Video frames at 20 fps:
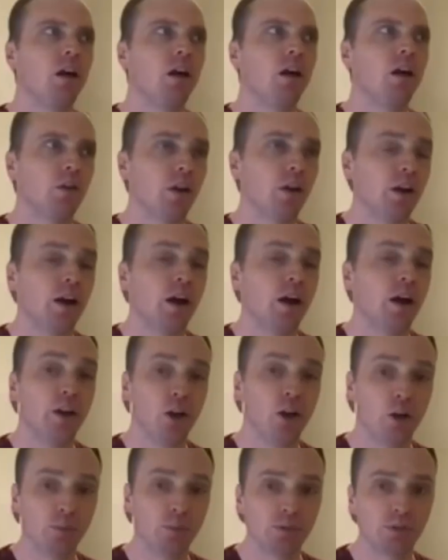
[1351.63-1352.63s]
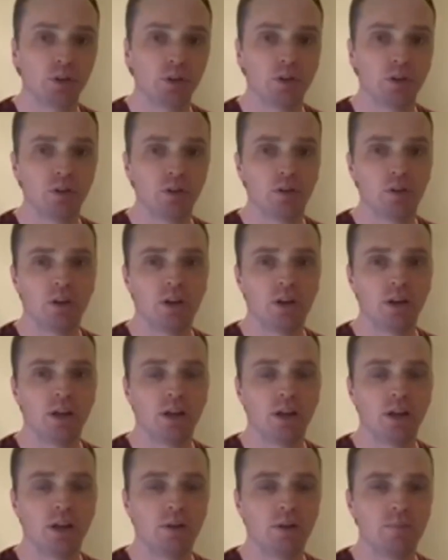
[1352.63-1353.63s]
Look, I hope so.
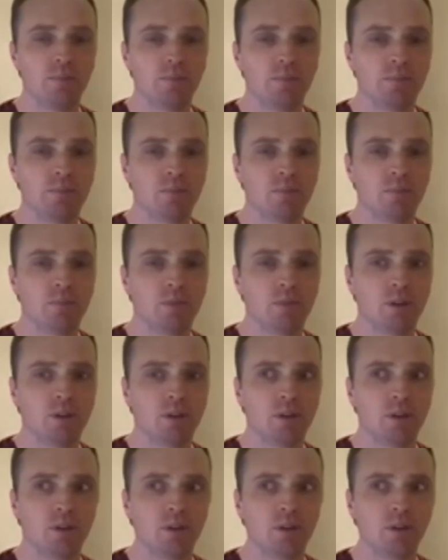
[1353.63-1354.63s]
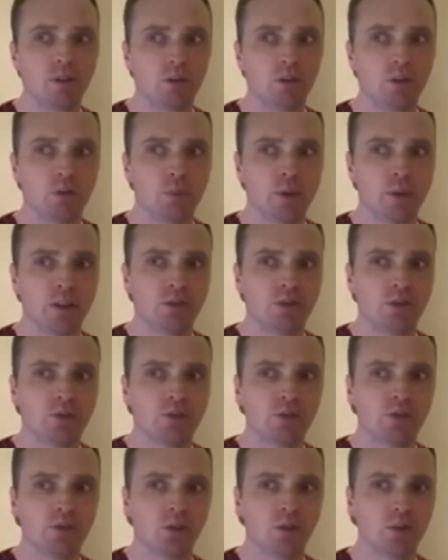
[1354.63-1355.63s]
You
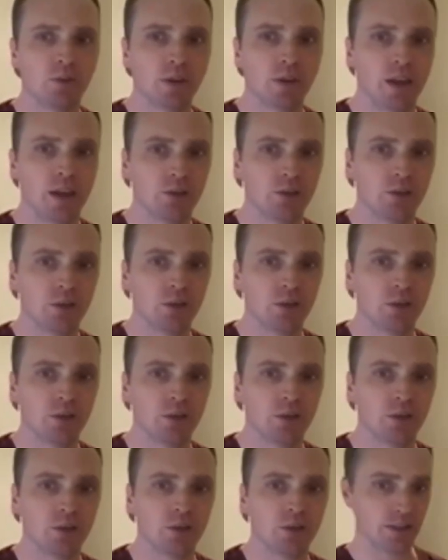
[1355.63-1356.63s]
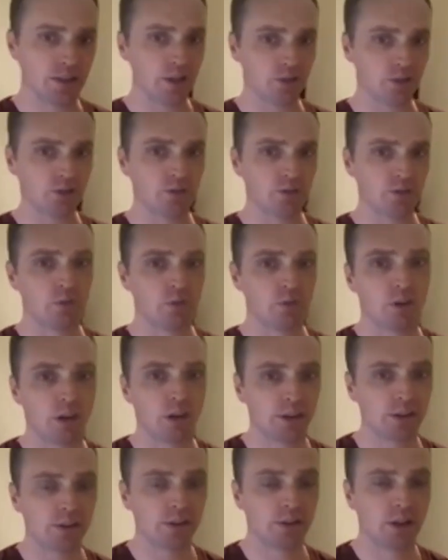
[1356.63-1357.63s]
mentioned certification and accreditation of
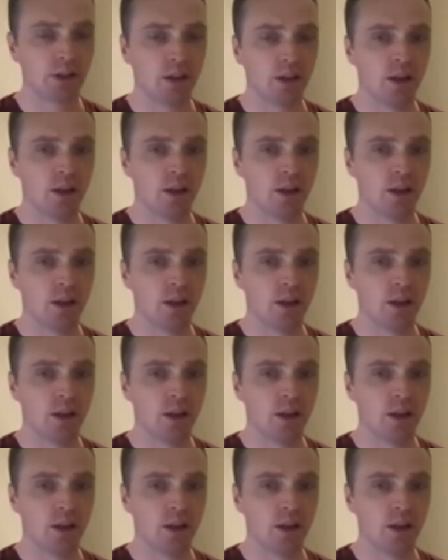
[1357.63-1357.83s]
products.